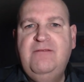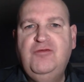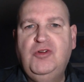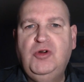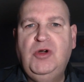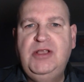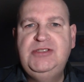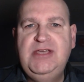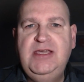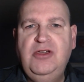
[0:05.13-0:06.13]
for
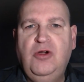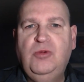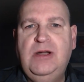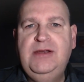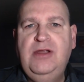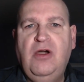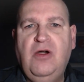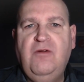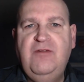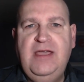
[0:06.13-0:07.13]
day 01 of